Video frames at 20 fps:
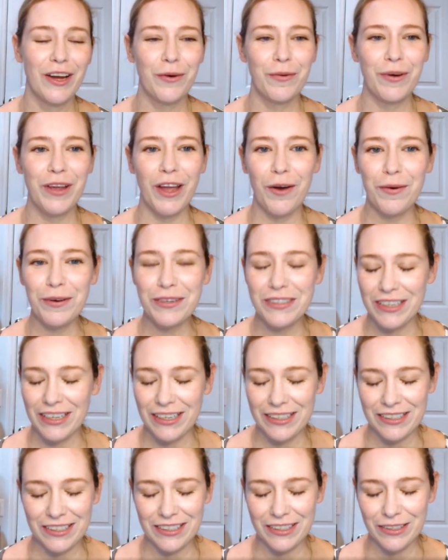We always
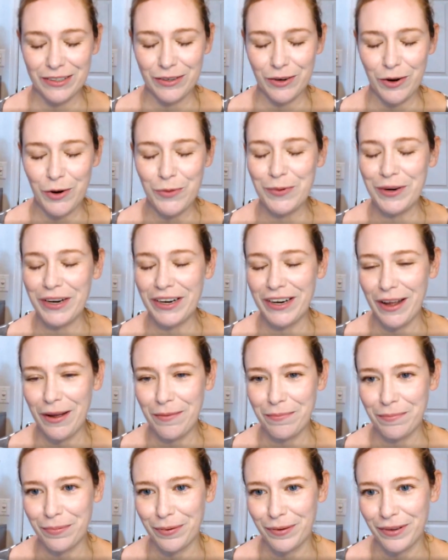like to open it
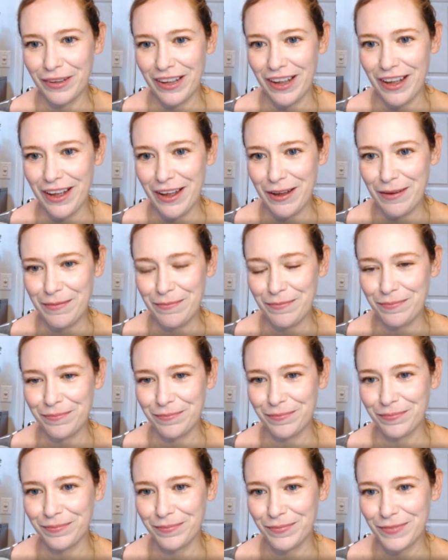up
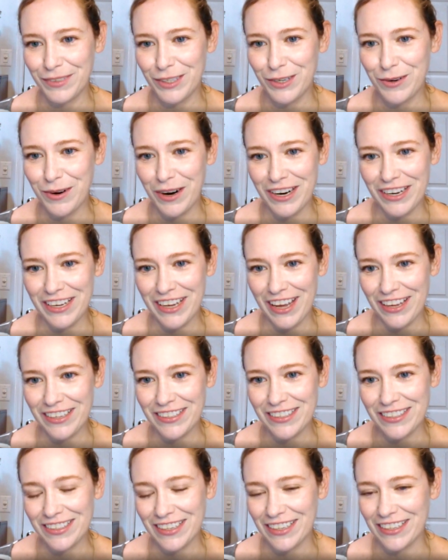to our
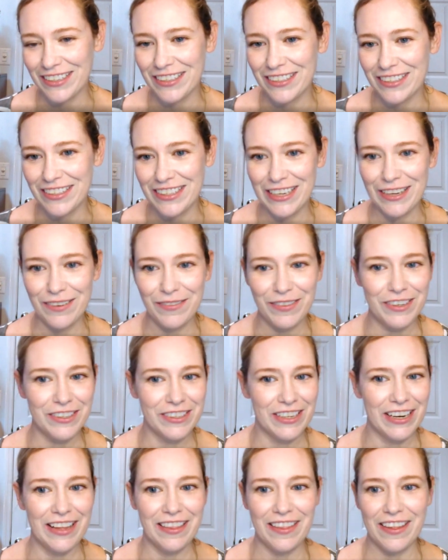guests and see if there's
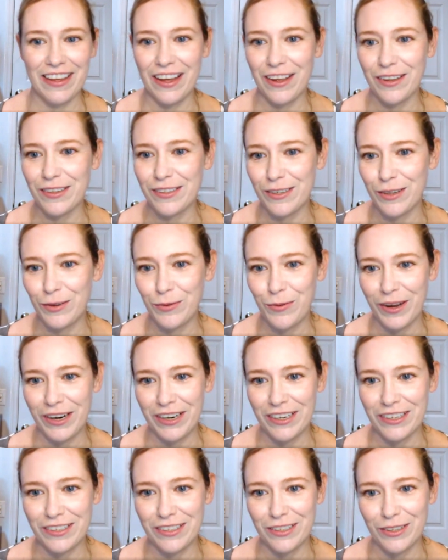anything else you
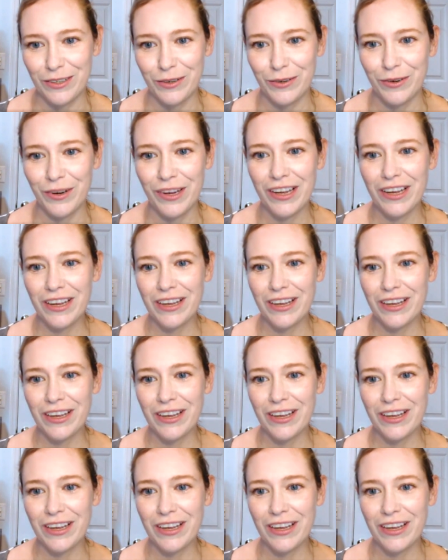wanted to